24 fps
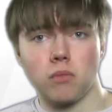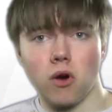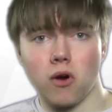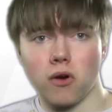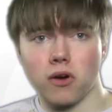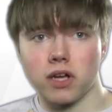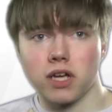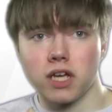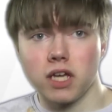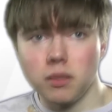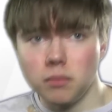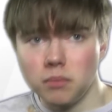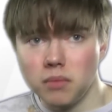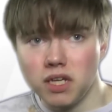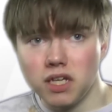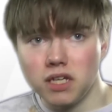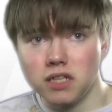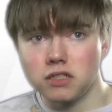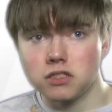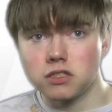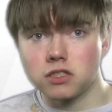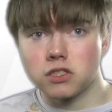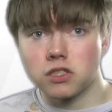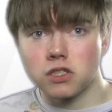mark. It
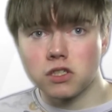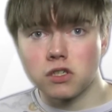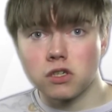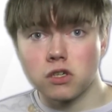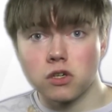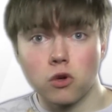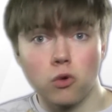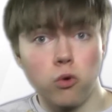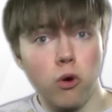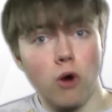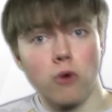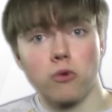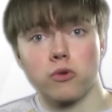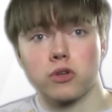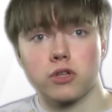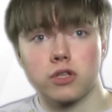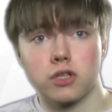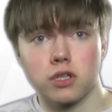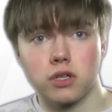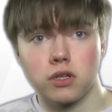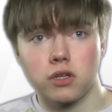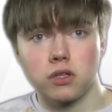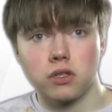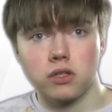means
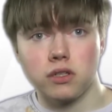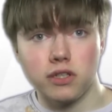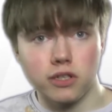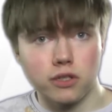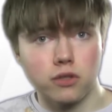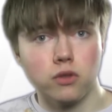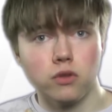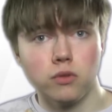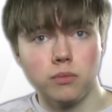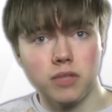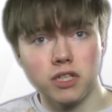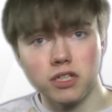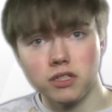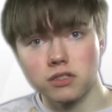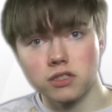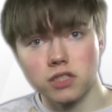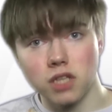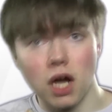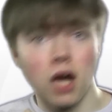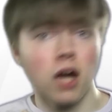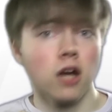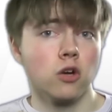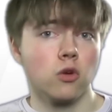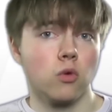quote. Lihu
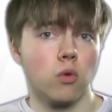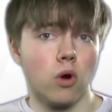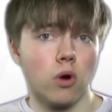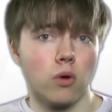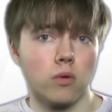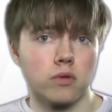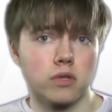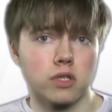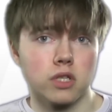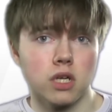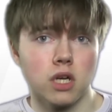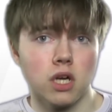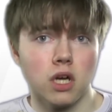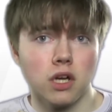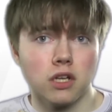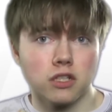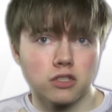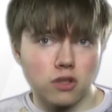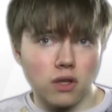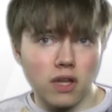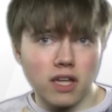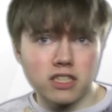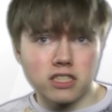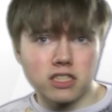means unquote.
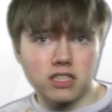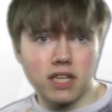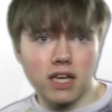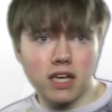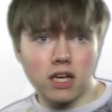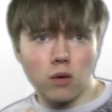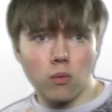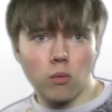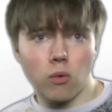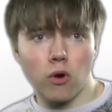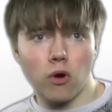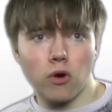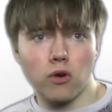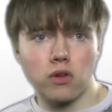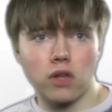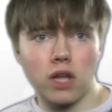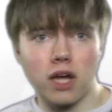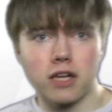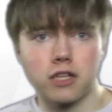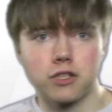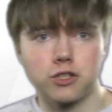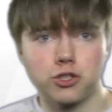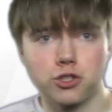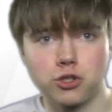So let's take a word
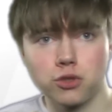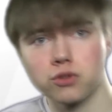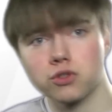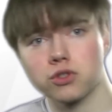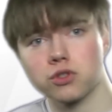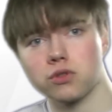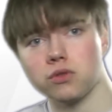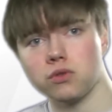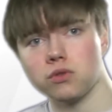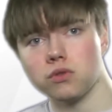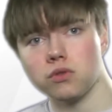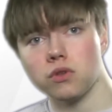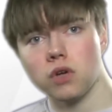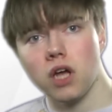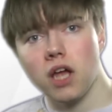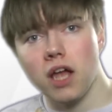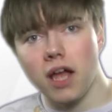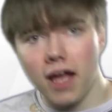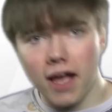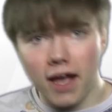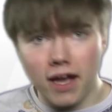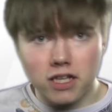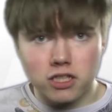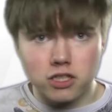like shusku.
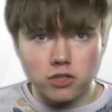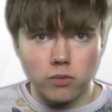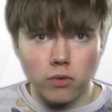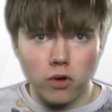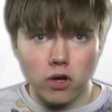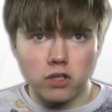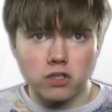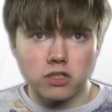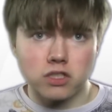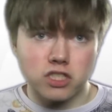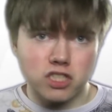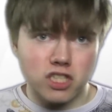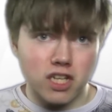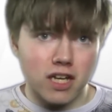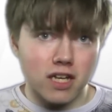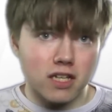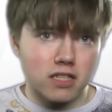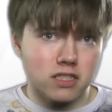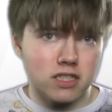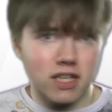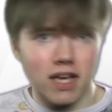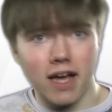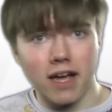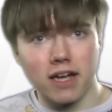X1
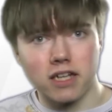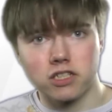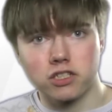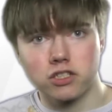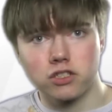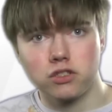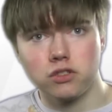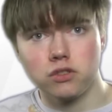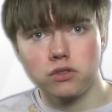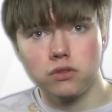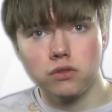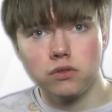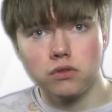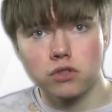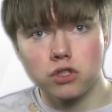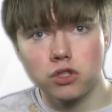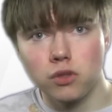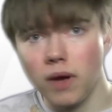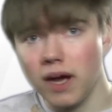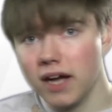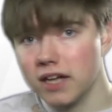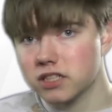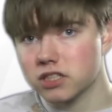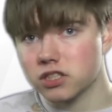says X2
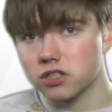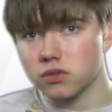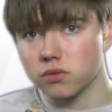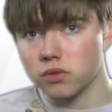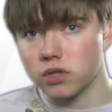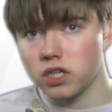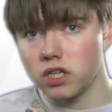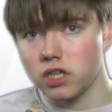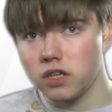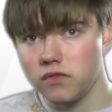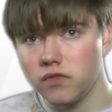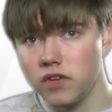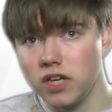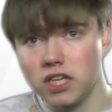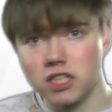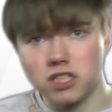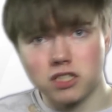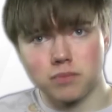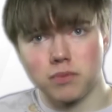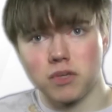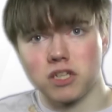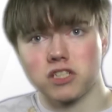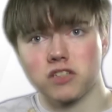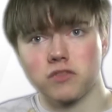to X3 via
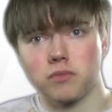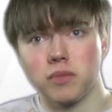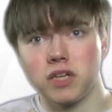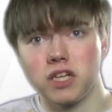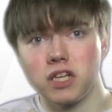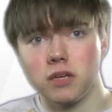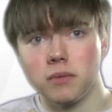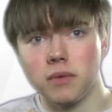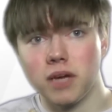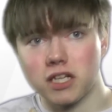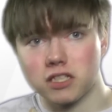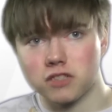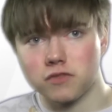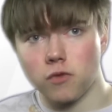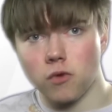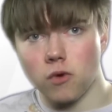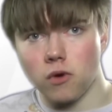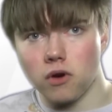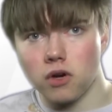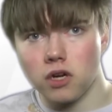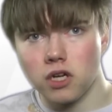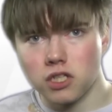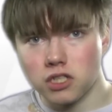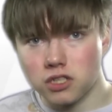expressive medium
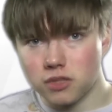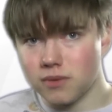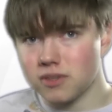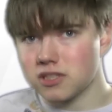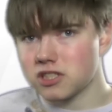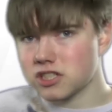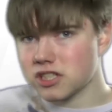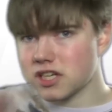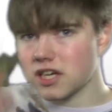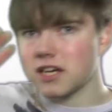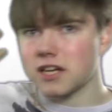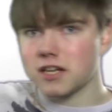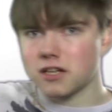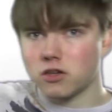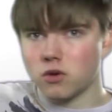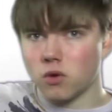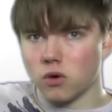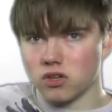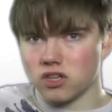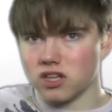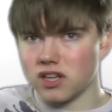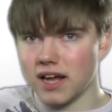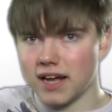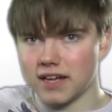X4. So we're just going to
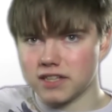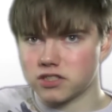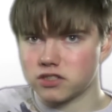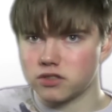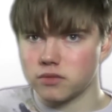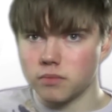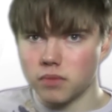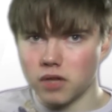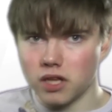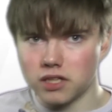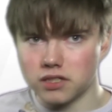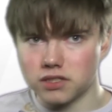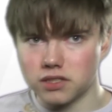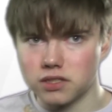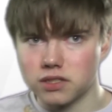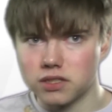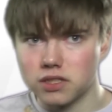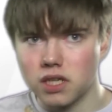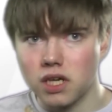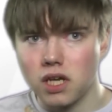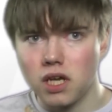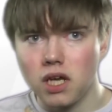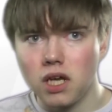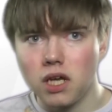ignore the last 2
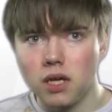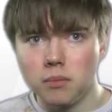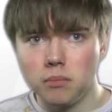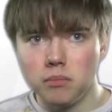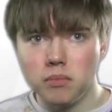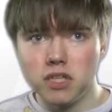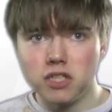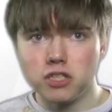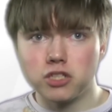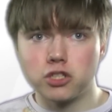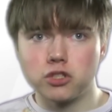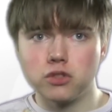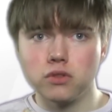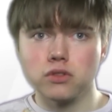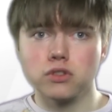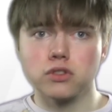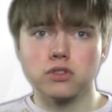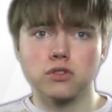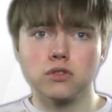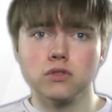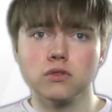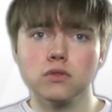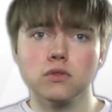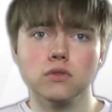places. Mi
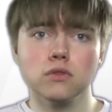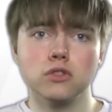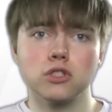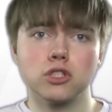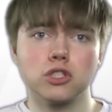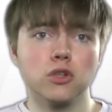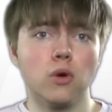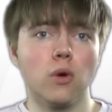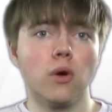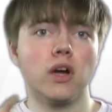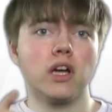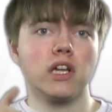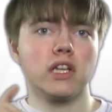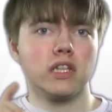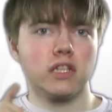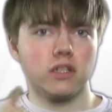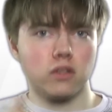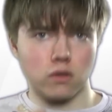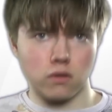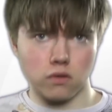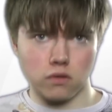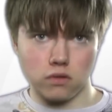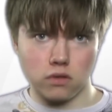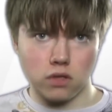shuskulu shoy
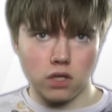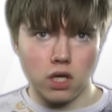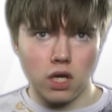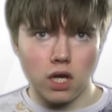lihu.